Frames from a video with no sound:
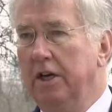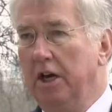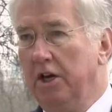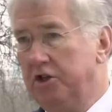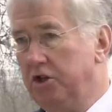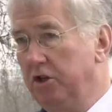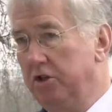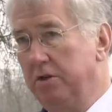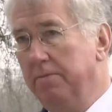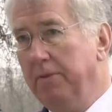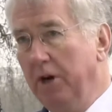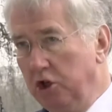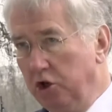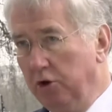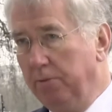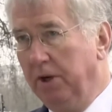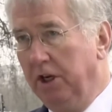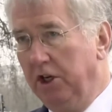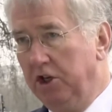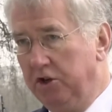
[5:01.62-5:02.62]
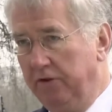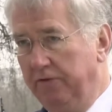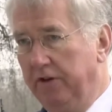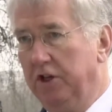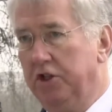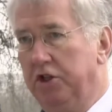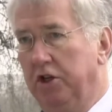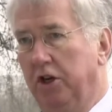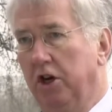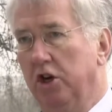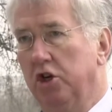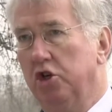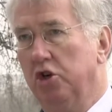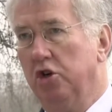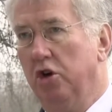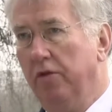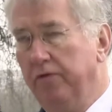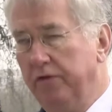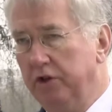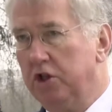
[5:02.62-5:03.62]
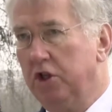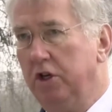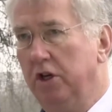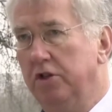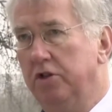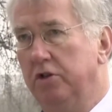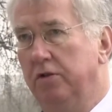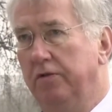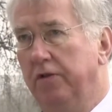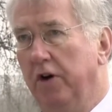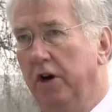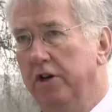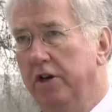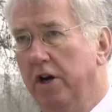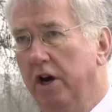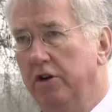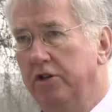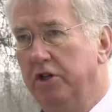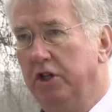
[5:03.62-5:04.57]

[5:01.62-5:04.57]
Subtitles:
is, in general, a desire for sexual